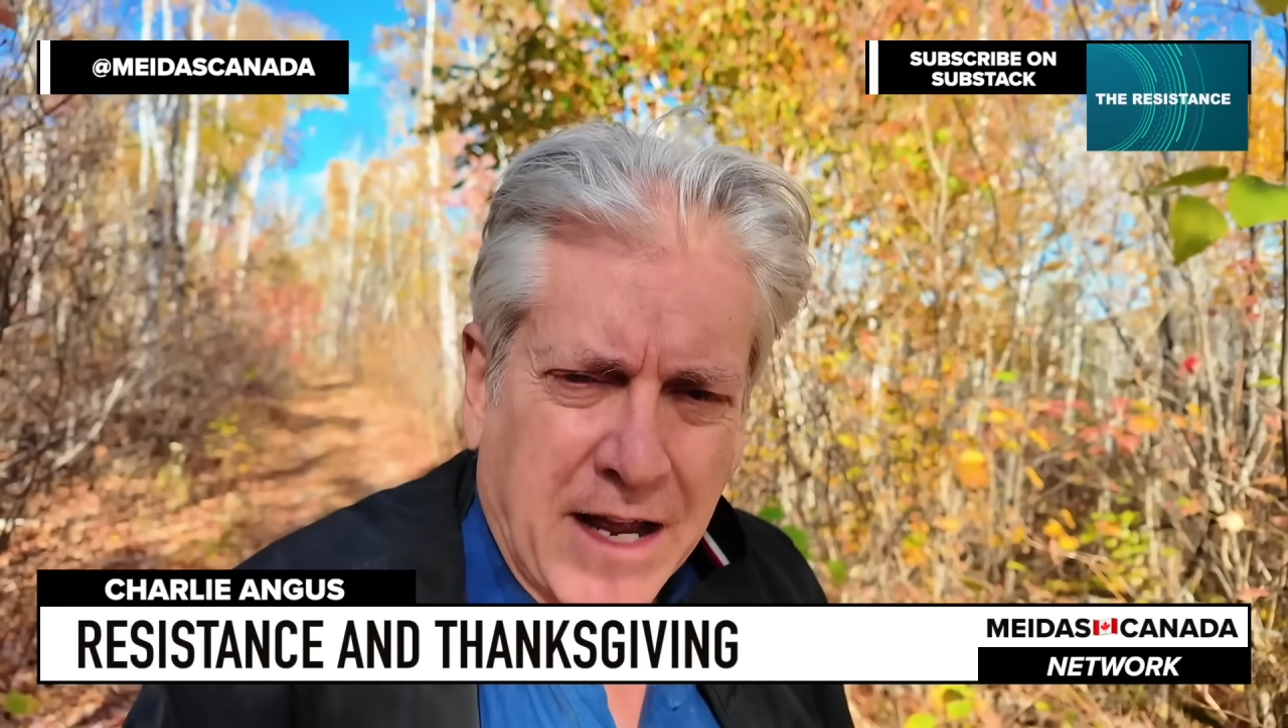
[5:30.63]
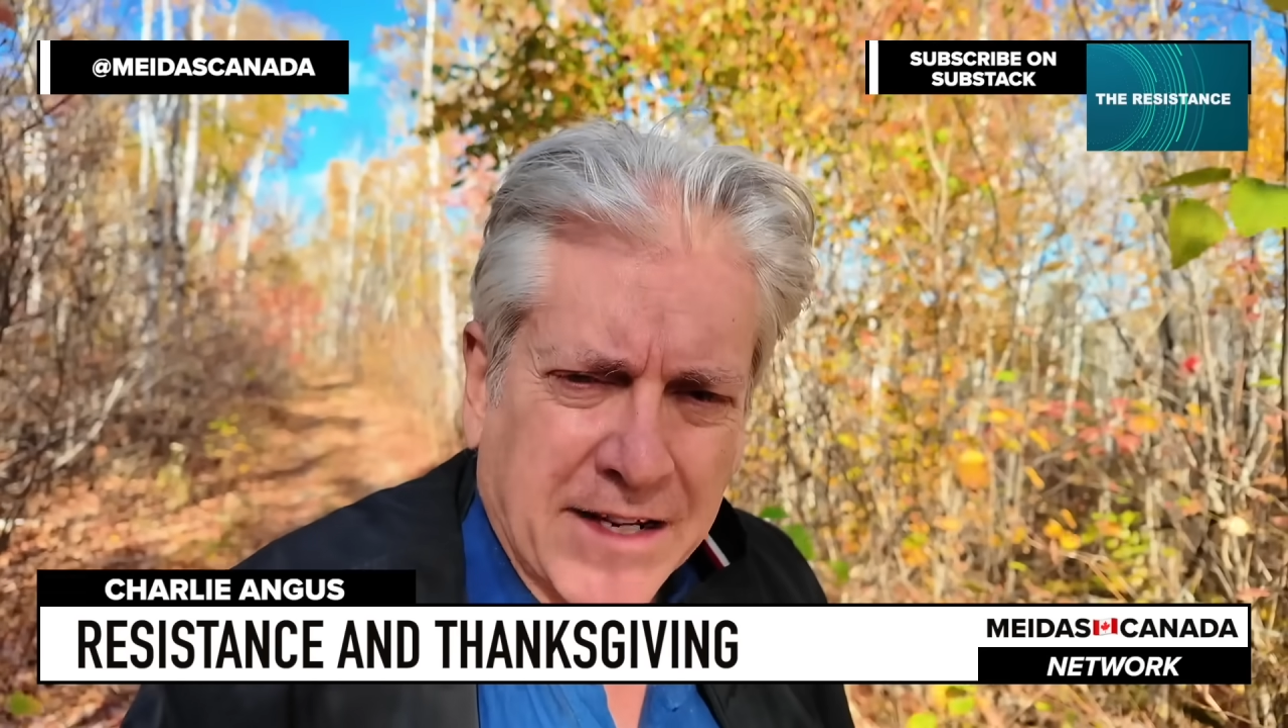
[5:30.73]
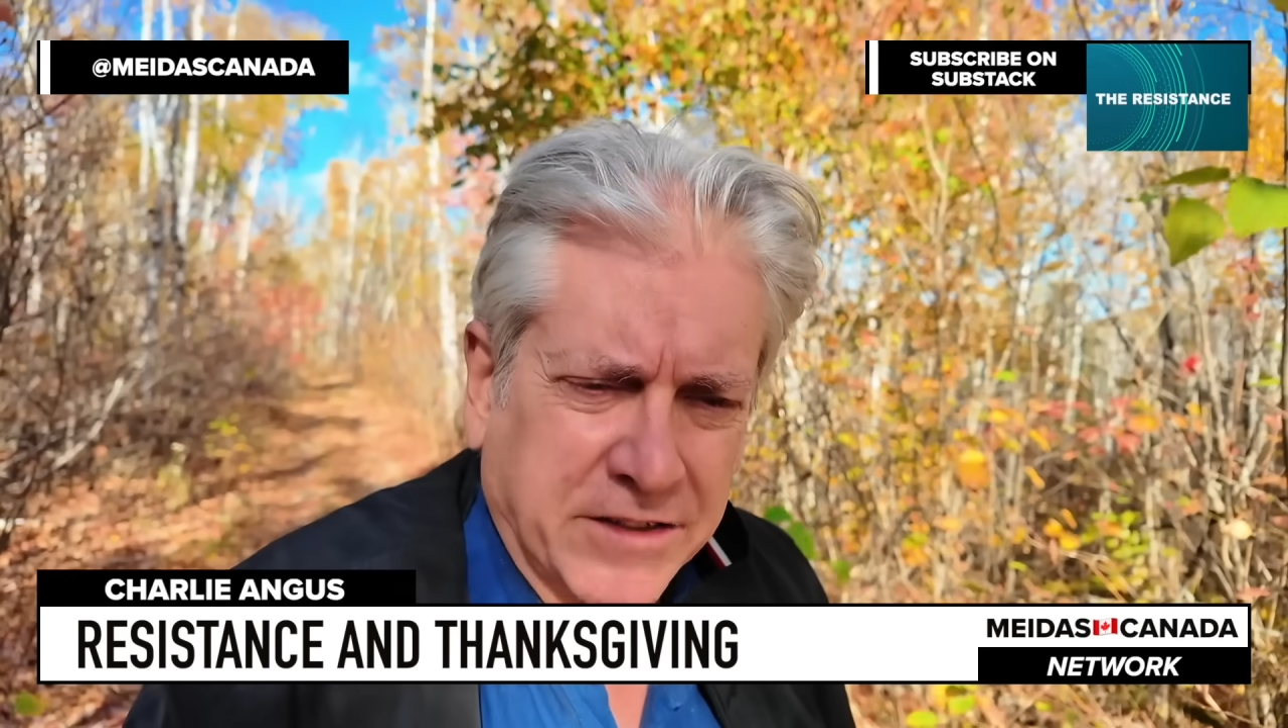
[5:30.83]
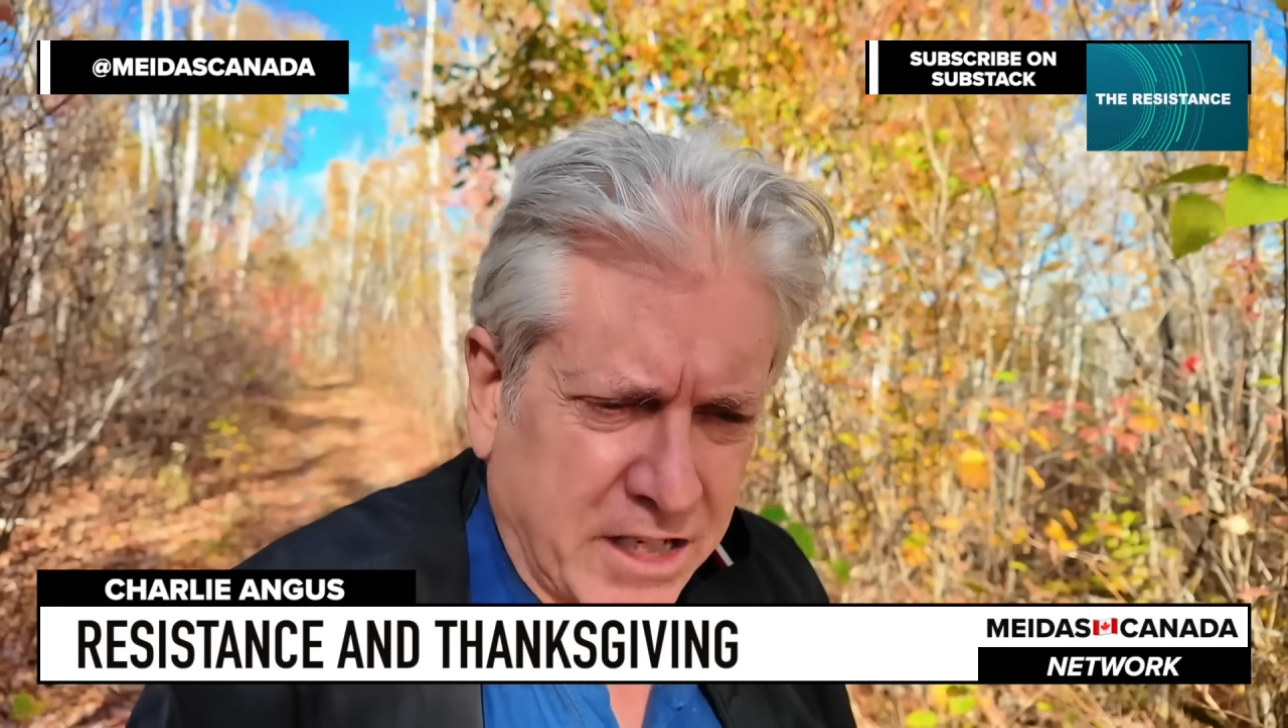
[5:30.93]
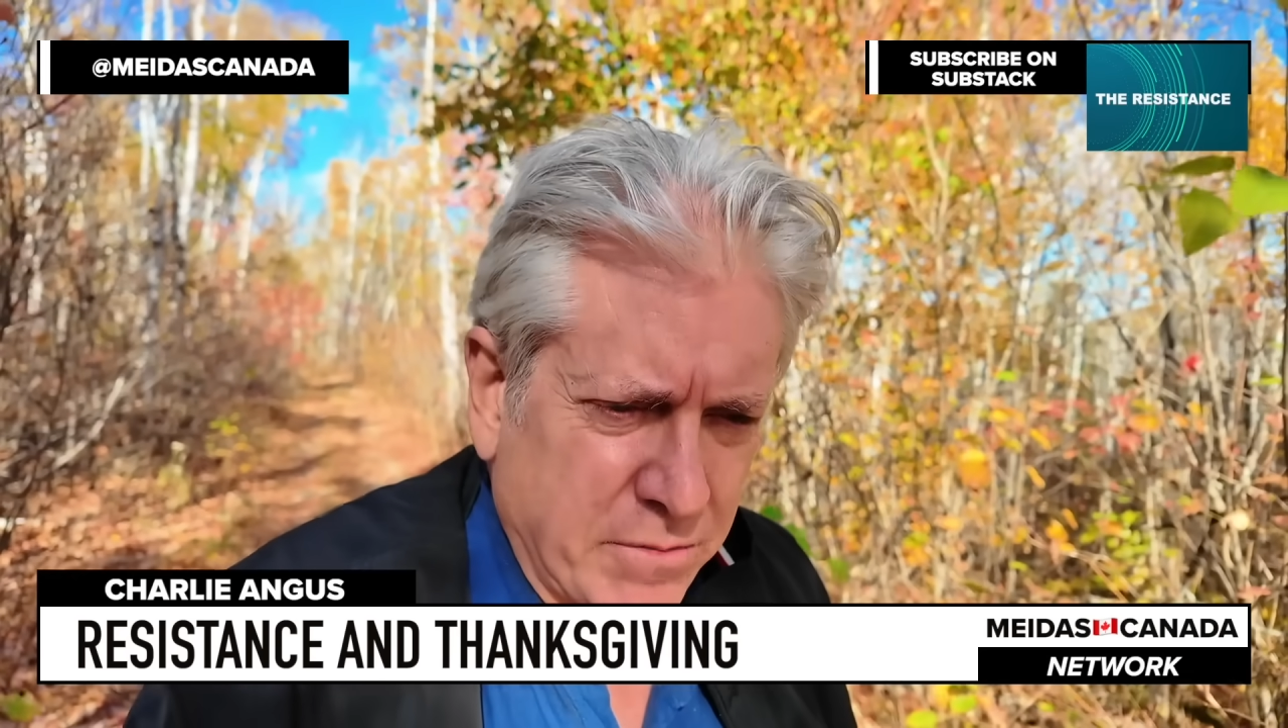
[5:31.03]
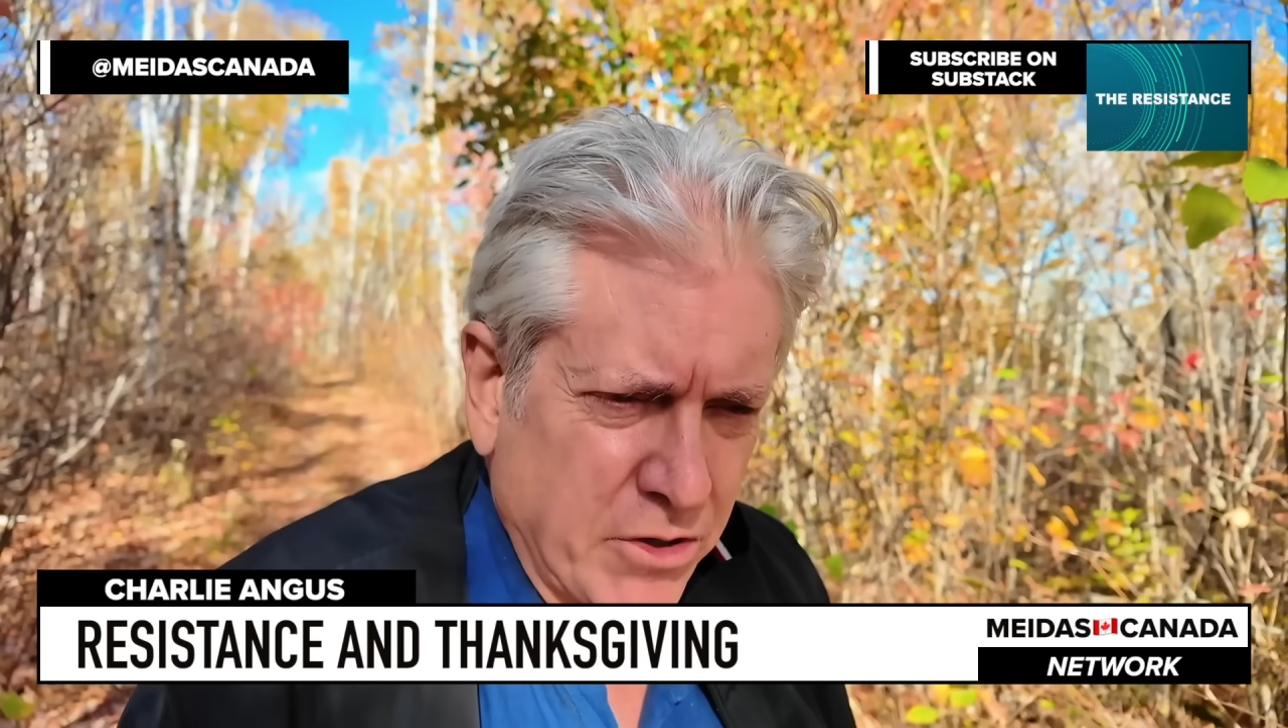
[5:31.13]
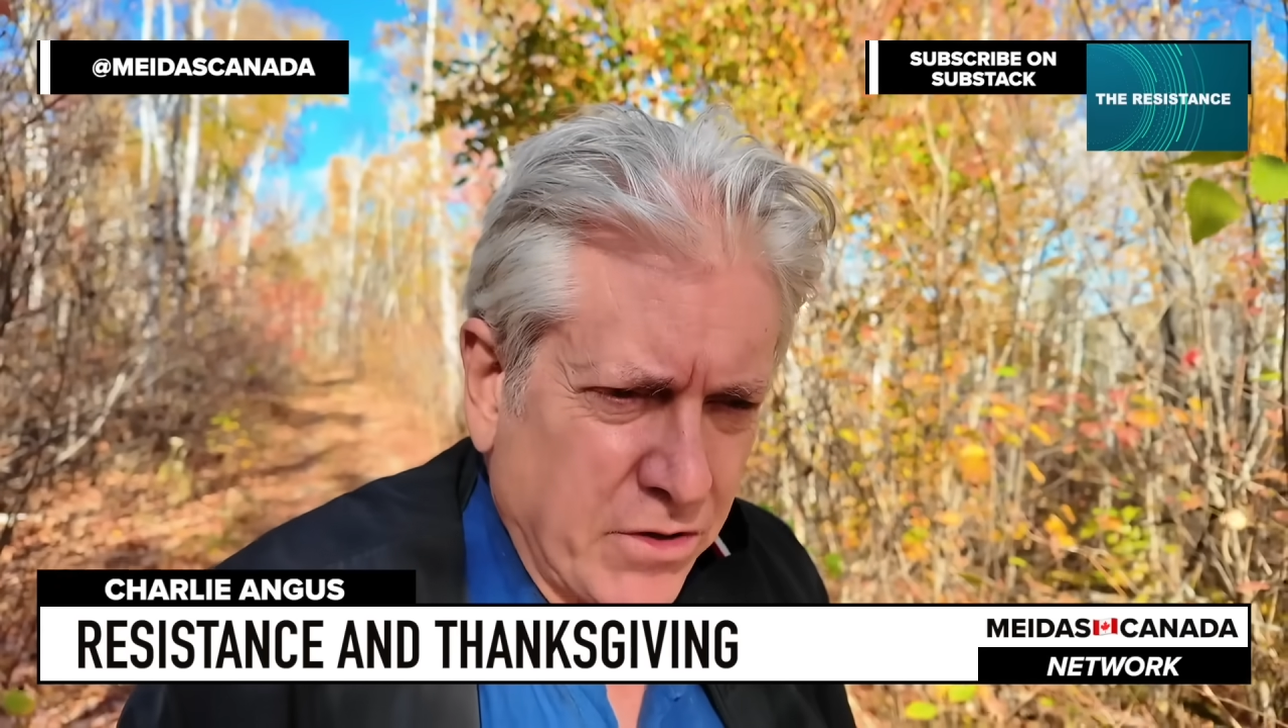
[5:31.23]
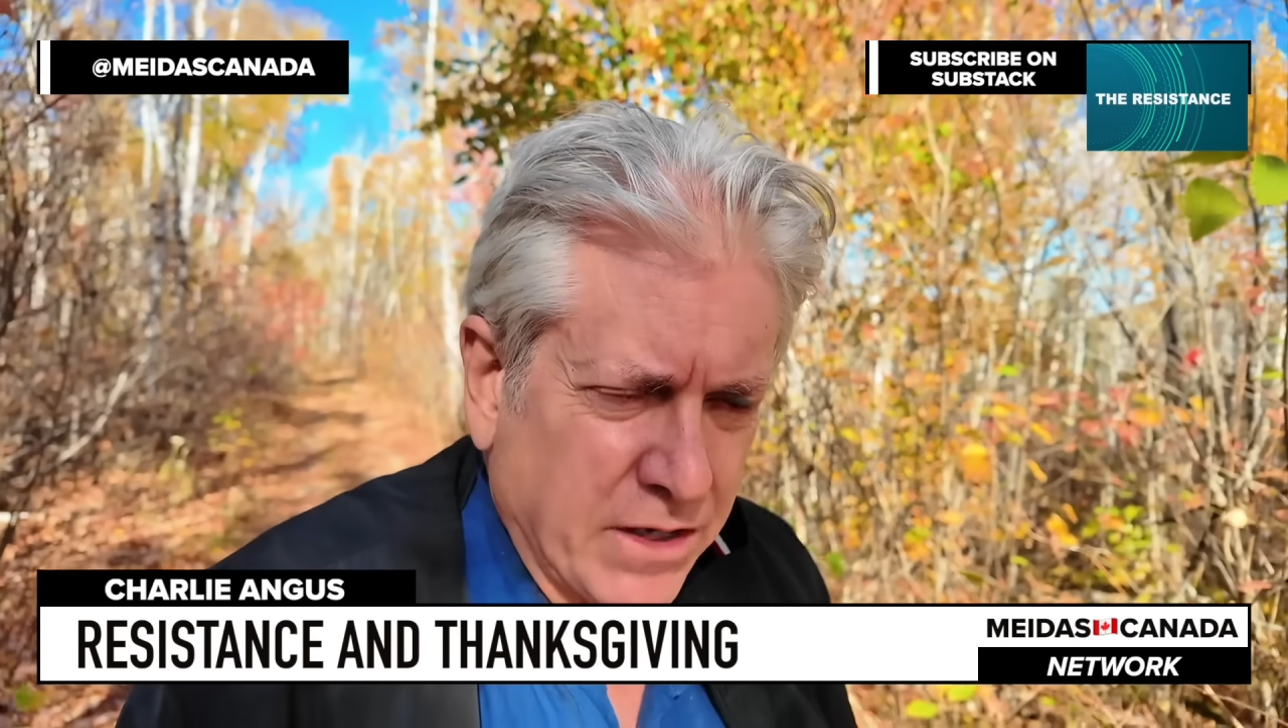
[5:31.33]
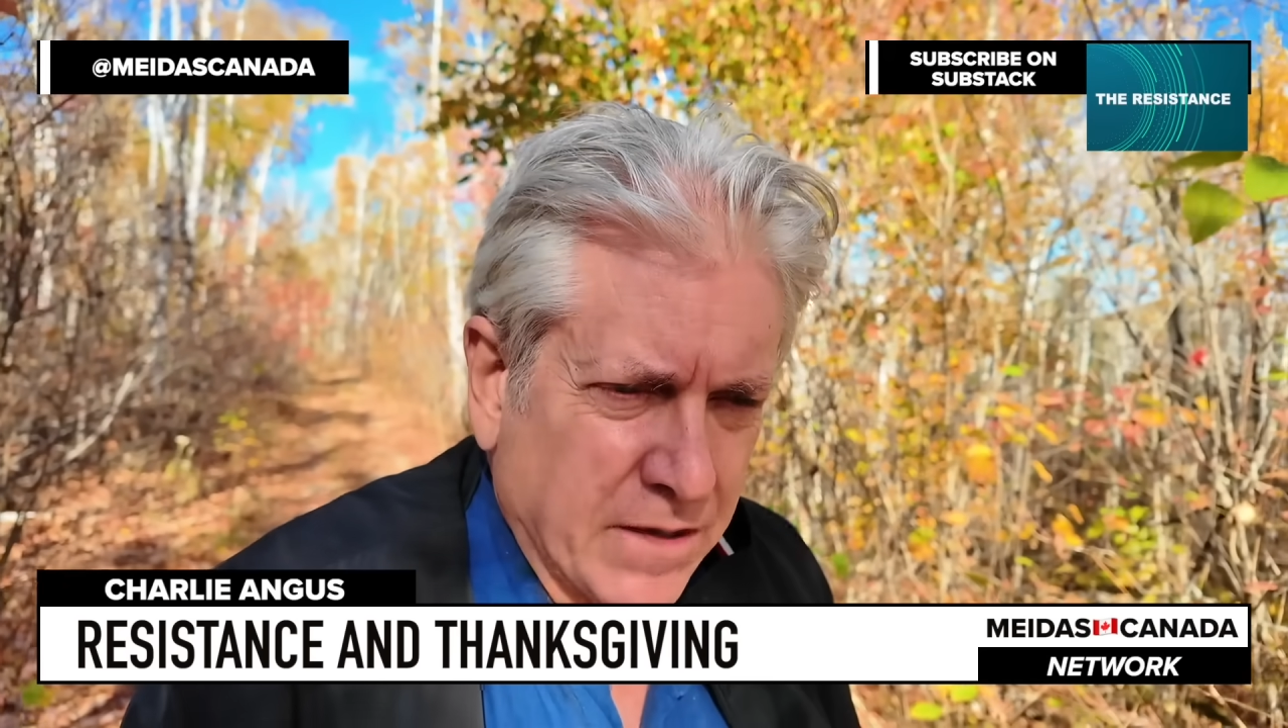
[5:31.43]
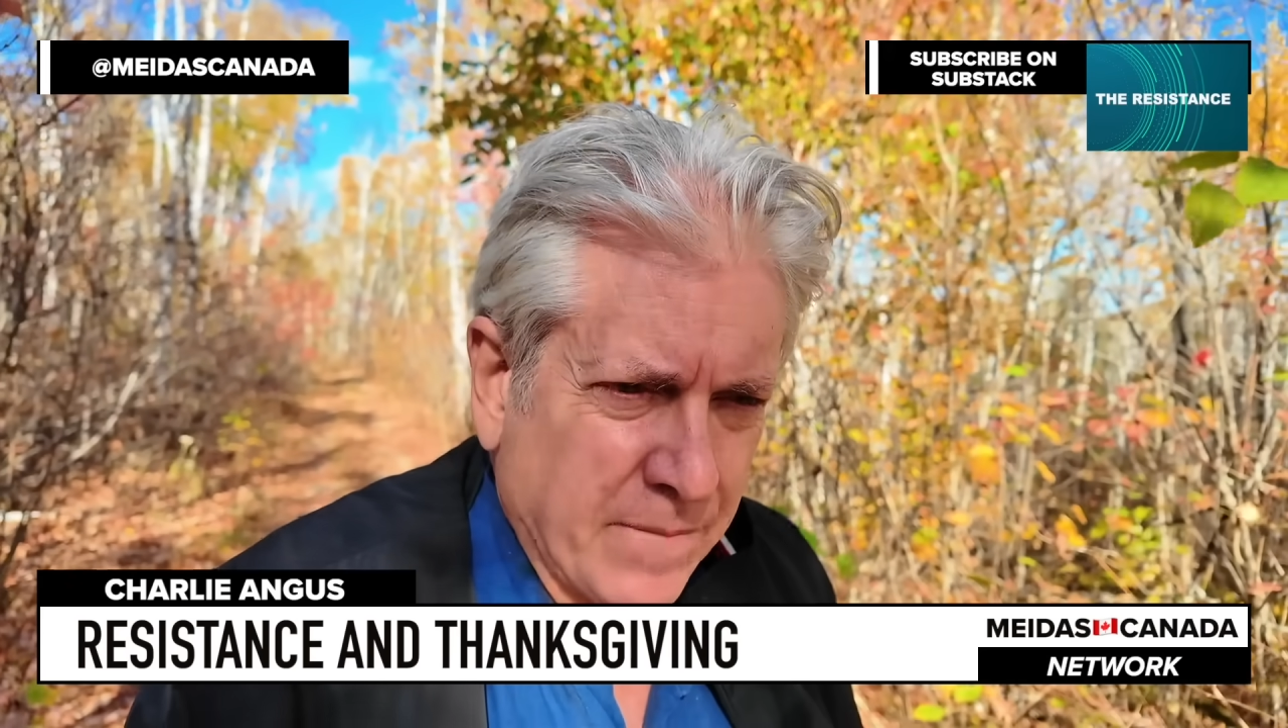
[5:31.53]
as a
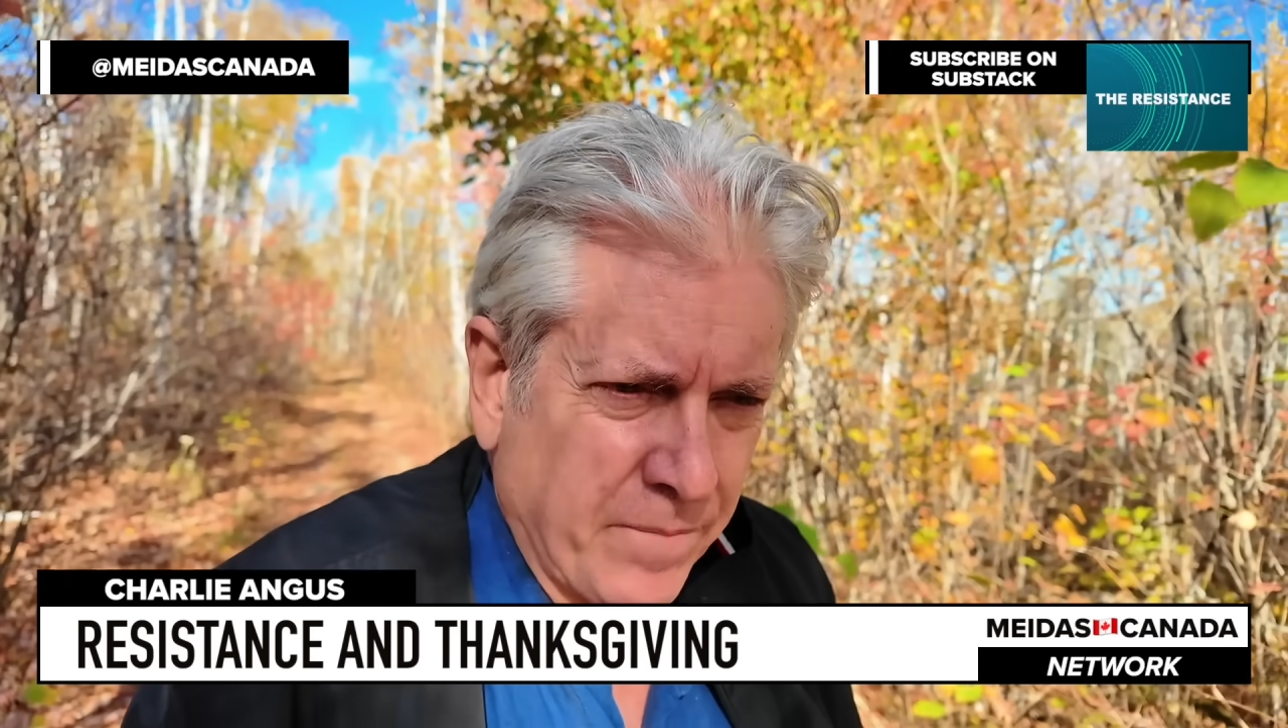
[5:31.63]
community,